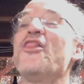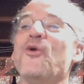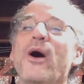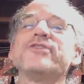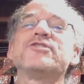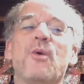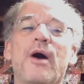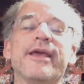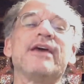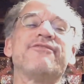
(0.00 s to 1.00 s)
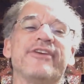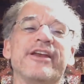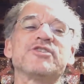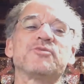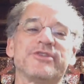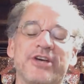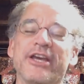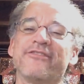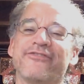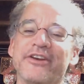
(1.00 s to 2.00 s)
The ones that want to get finished will tell
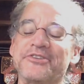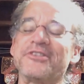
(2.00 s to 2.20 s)
you to finish